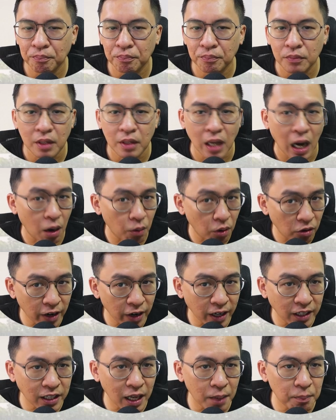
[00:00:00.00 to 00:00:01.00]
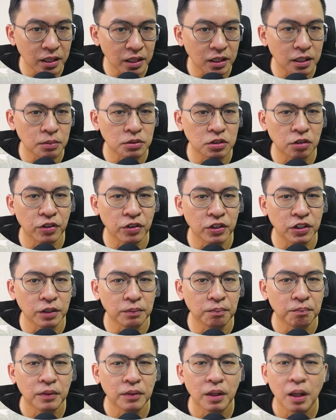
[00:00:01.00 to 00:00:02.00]
I will rank them in terms of return
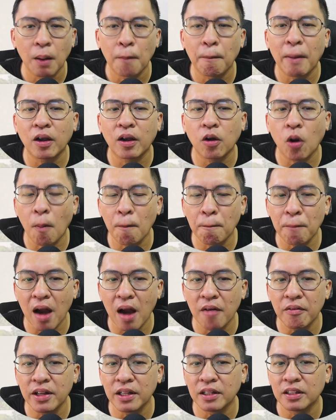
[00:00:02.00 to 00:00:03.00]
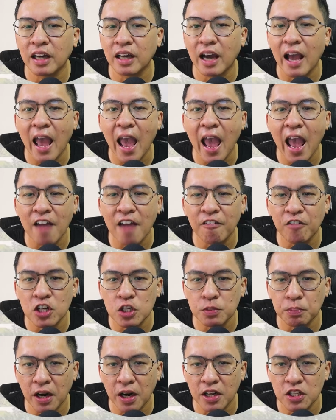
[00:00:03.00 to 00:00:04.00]
by comparing the average
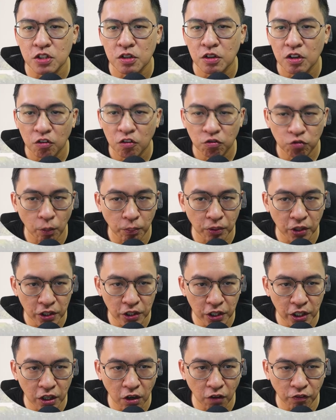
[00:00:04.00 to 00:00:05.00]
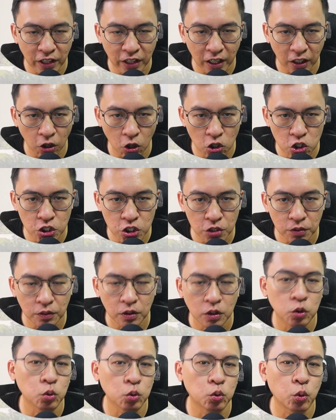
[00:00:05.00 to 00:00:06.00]
price from the year of their launch
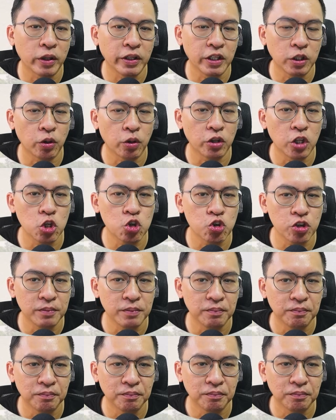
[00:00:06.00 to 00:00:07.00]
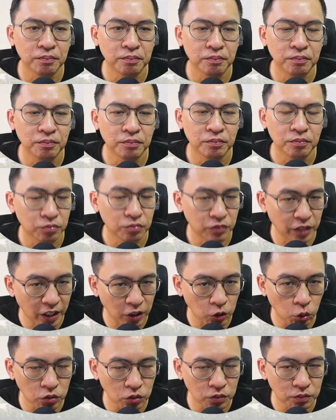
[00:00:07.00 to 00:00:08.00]
to 2023. Take
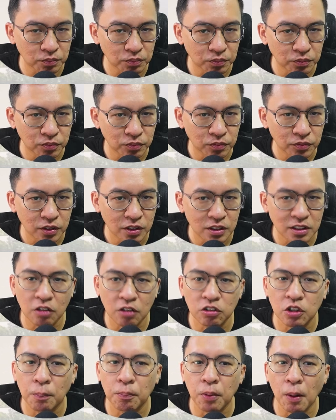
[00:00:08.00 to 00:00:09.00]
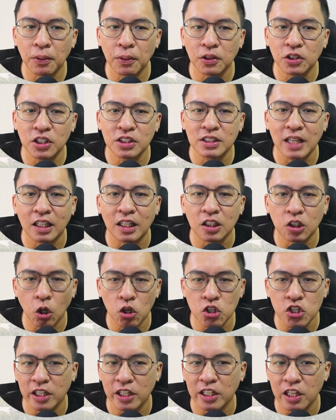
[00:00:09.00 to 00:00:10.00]
note, some of the properties are launched
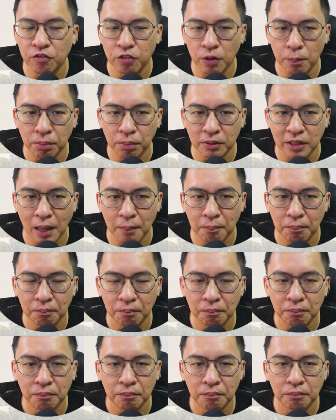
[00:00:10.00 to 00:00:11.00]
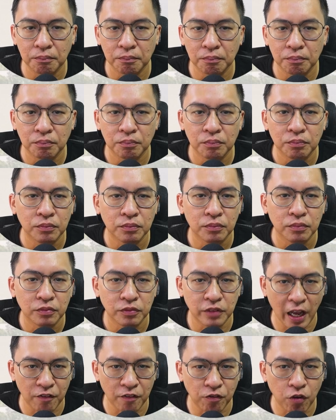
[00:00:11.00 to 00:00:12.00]
at different times.
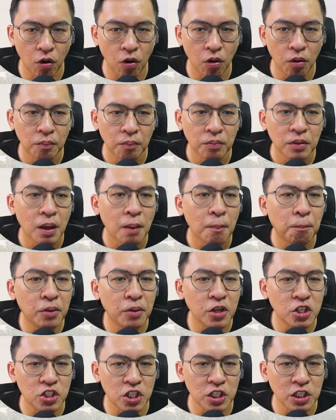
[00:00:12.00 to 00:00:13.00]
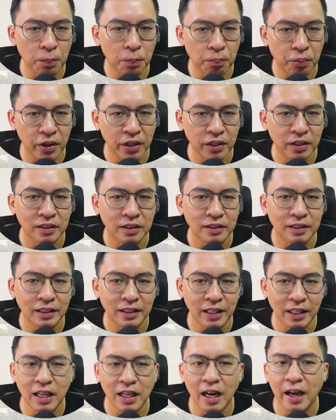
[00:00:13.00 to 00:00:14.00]
Therefore, please interpret the
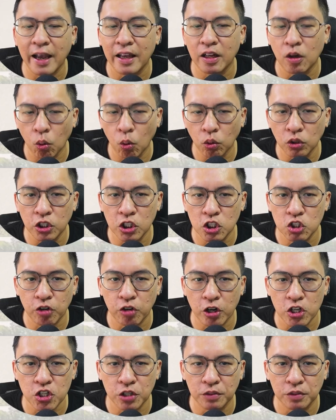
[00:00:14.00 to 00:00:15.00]
data at your own discretion.